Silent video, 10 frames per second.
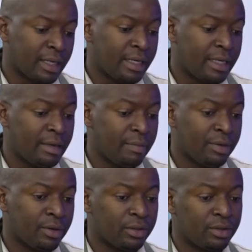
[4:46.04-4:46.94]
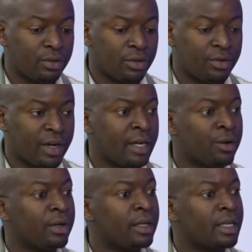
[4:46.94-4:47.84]
are key because your
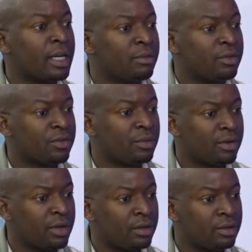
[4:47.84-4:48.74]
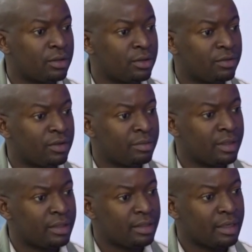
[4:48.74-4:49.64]
rain only comes from around
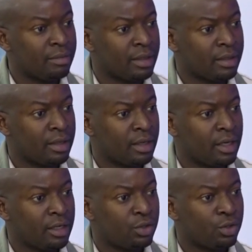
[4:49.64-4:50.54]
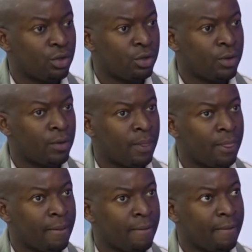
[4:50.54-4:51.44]
November, December. So
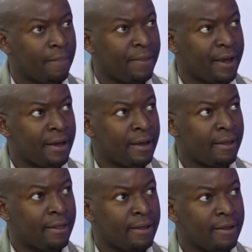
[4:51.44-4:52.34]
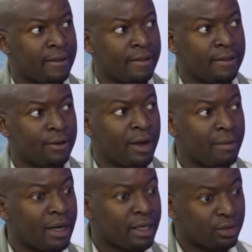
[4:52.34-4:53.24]
um, they the, the,
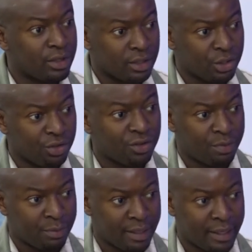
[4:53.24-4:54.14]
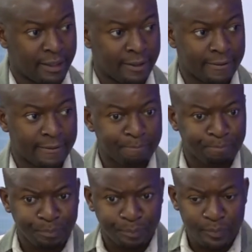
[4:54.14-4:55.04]
going back to the issue of preparedness,
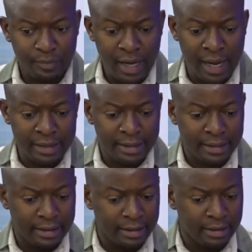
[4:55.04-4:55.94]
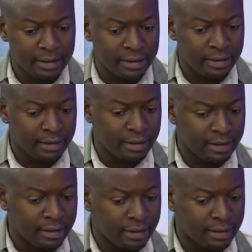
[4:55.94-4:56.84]
I think the,
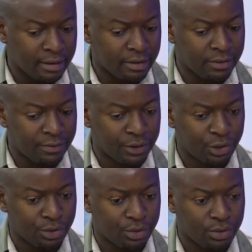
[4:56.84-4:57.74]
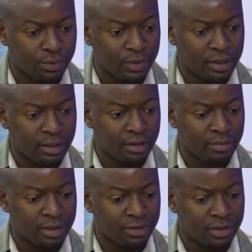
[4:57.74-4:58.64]
the, the, the, the officials within the
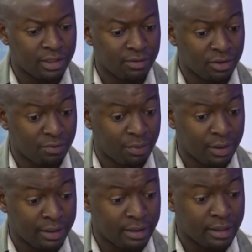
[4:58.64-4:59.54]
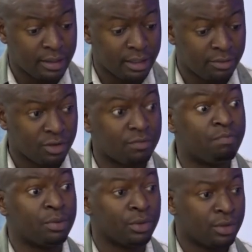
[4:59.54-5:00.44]
ministry in terms of policy and in terms
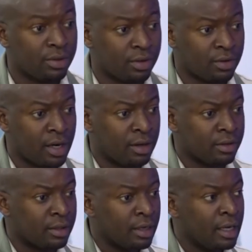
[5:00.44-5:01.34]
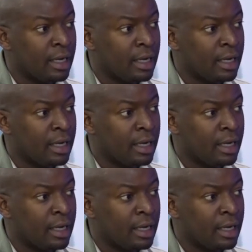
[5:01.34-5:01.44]
of boots on the ground